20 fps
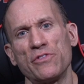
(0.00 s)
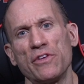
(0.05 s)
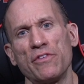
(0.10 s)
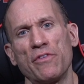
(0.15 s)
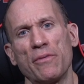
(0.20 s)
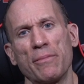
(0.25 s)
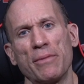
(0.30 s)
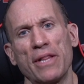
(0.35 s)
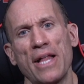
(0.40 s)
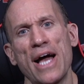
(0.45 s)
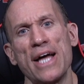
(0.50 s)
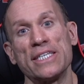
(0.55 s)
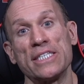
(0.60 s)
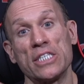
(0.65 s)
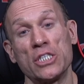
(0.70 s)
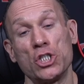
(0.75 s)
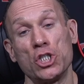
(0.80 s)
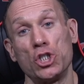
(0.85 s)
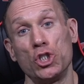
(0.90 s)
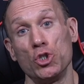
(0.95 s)
from Classic
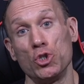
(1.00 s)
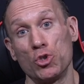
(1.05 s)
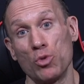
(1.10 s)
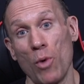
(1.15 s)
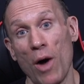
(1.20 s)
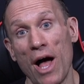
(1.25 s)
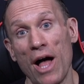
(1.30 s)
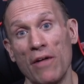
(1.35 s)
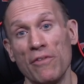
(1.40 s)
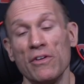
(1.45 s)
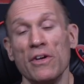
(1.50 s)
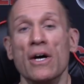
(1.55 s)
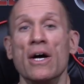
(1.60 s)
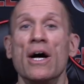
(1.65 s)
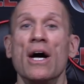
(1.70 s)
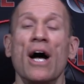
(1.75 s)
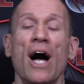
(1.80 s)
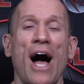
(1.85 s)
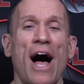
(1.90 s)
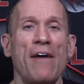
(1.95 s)
to two twelve.
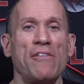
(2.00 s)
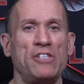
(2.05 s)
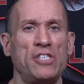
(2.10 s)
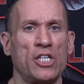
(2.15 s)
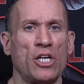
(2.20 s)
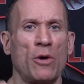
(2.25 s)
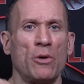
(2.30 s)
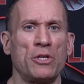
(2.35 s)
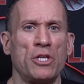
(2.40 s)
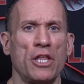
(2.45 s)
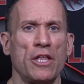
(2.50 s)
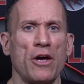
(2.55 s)
Obviously going to the